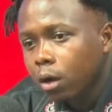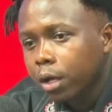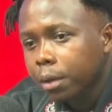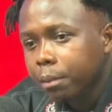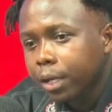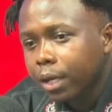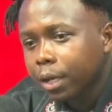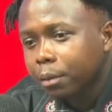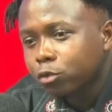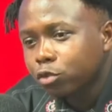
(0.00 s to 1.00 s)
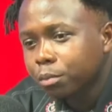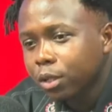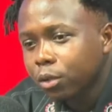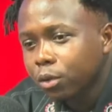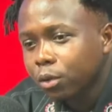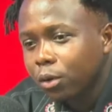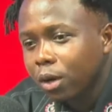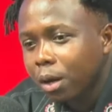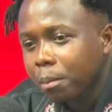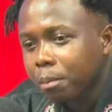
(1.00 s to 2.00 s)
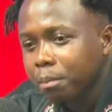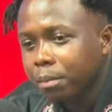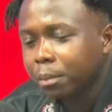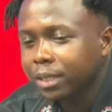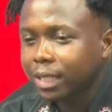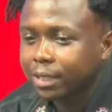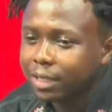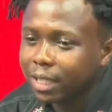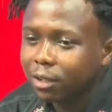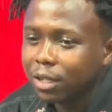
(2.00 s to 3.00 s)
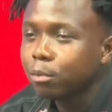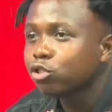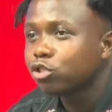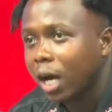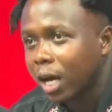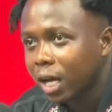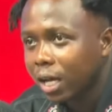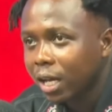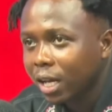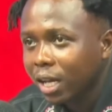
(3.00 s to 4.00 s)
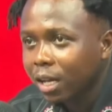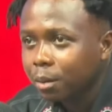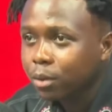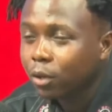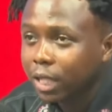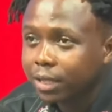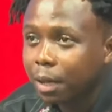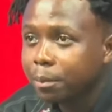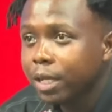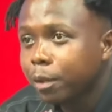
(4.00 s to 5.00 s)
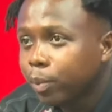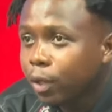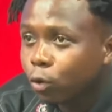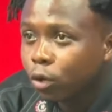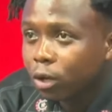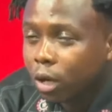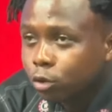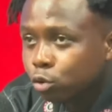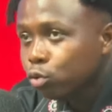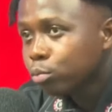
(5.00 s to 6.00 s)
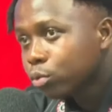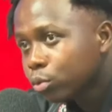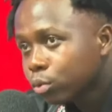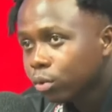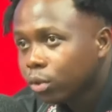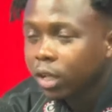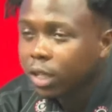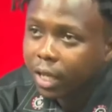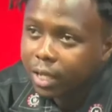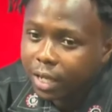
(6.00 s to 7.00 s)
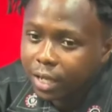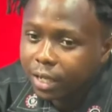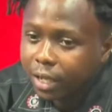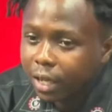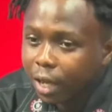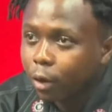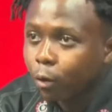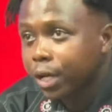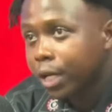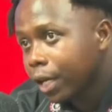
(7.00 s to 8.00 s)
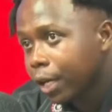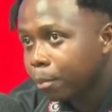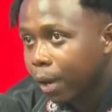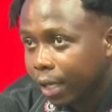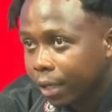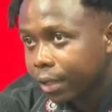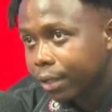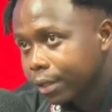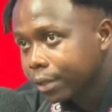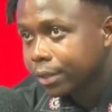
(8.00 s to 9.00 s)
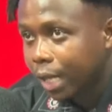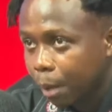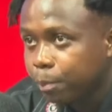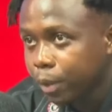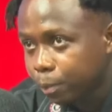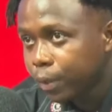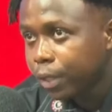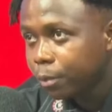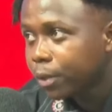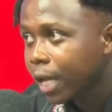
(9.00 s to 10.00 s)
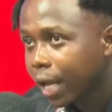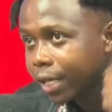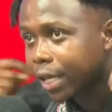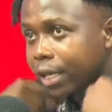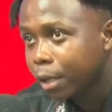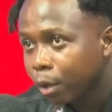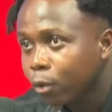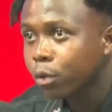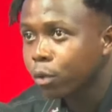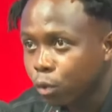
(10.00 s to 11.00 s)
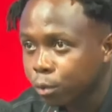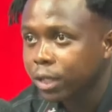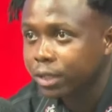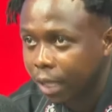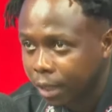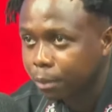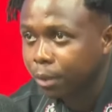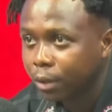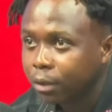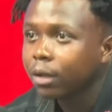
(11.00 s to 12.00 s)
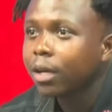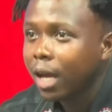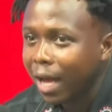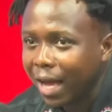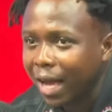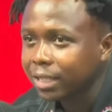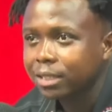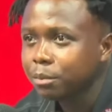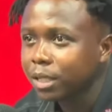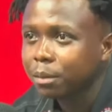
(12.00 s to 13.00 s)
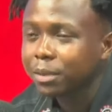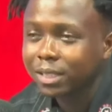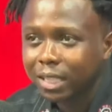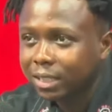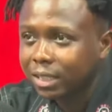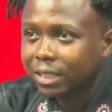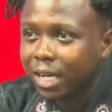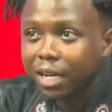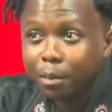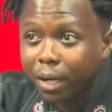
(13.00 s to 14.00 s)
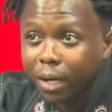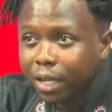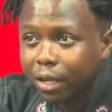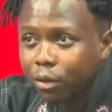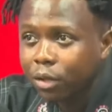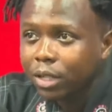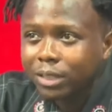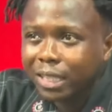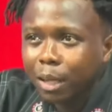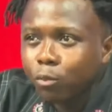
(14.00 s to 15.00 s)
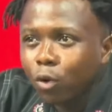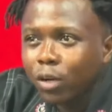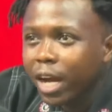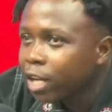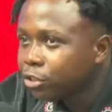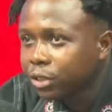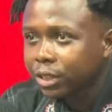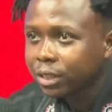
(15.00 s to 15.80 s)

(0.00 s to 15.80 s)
okay me dey to me no me me start here misa because at time na ye play school mu ye ohene ne ne ba sa play ni bi na ye de ne ma gu yoku mu ne sa ne ma no aha ti me me start here sa ne ma ne ye no tata mu on nursery